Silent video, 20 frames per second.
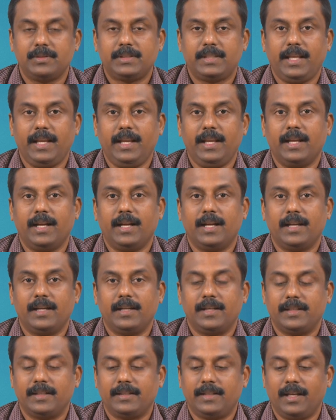see
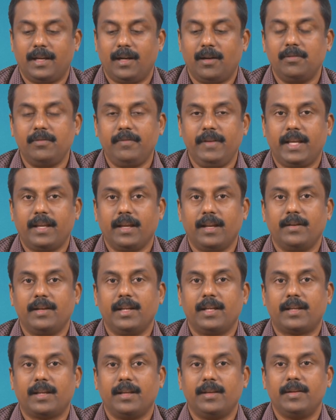the how we
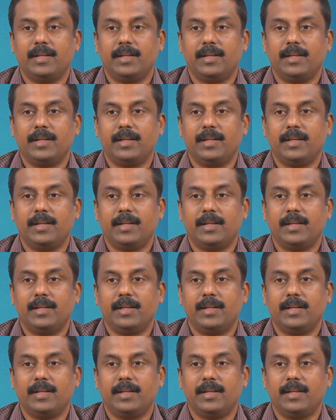can